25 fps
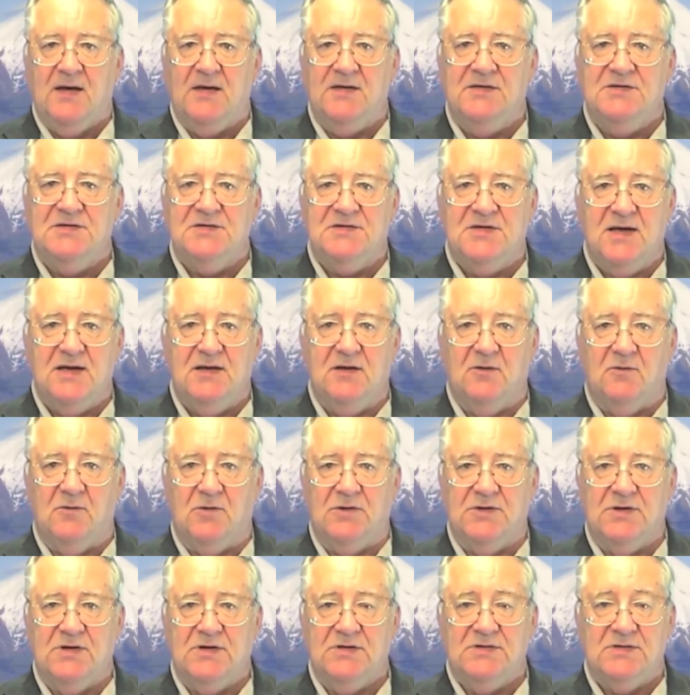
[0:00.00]
His sell
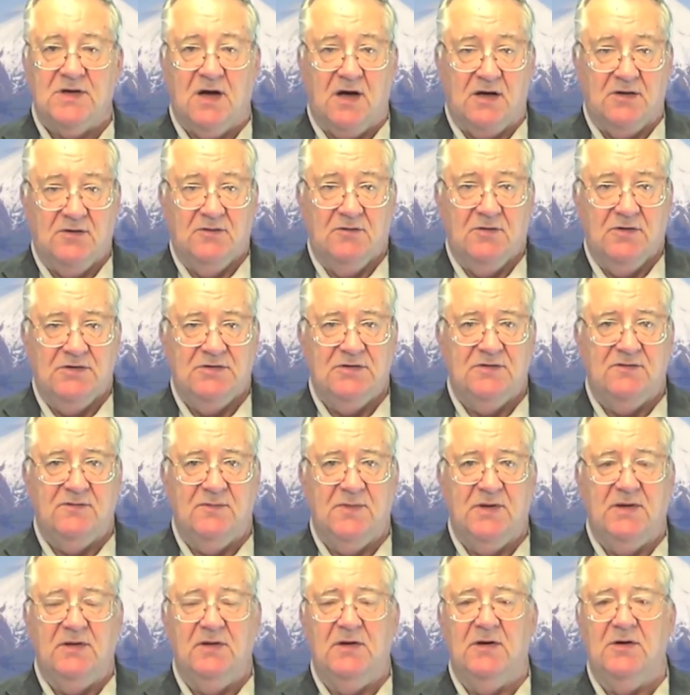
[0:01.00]
orders, hundreds of
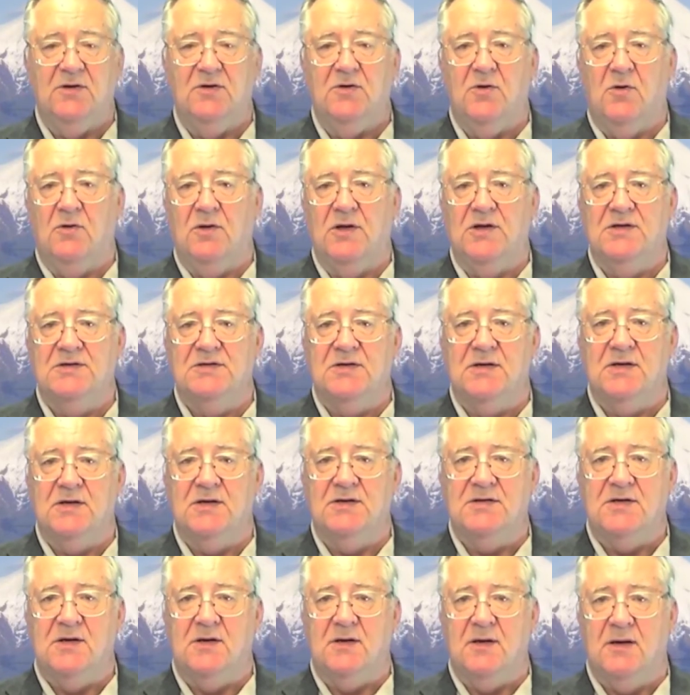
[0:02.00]
million dollars at
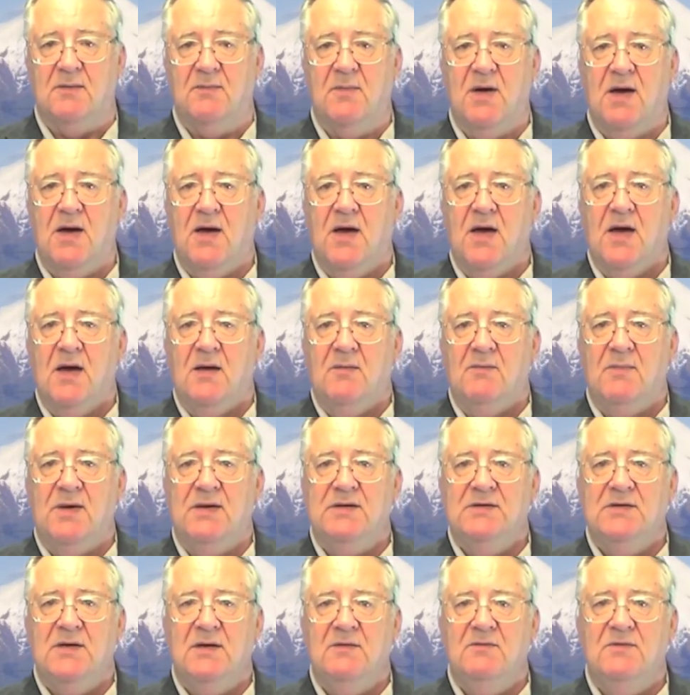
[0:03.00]
a time,
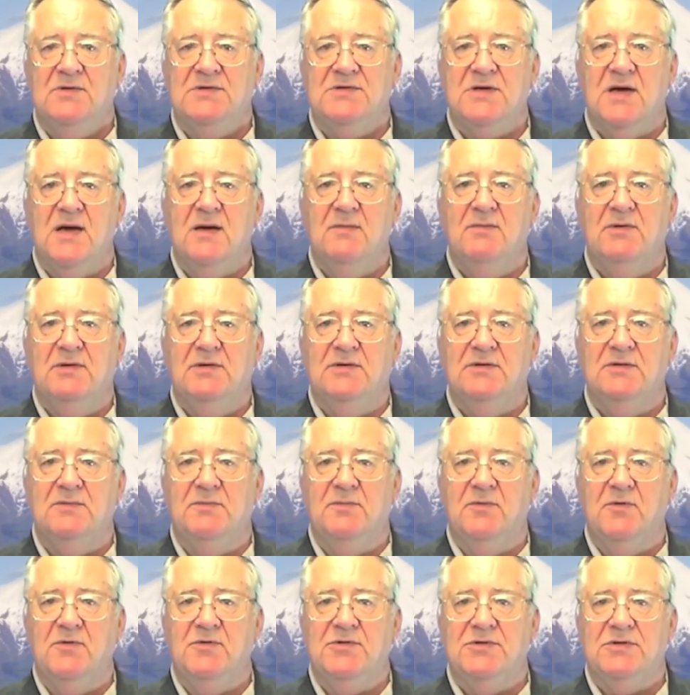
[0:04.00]
meant he was able to
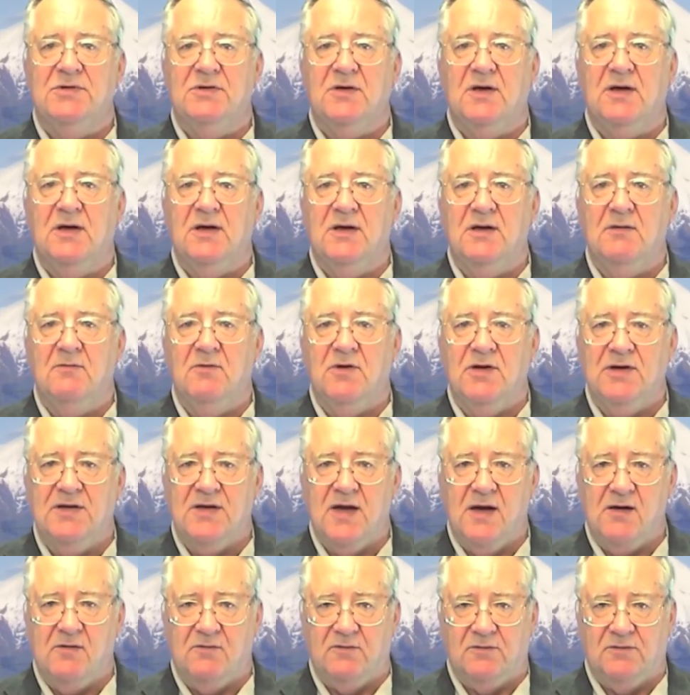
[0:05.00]
push the Kiwi
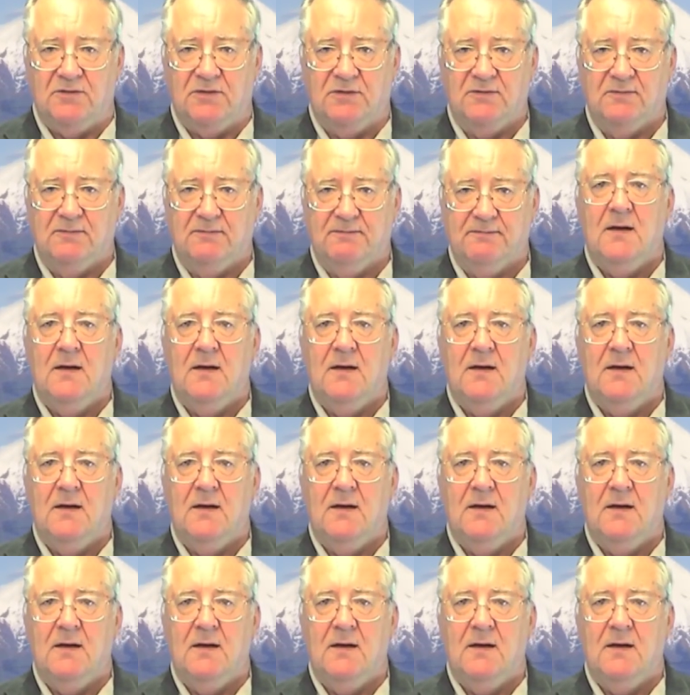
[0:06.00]
down.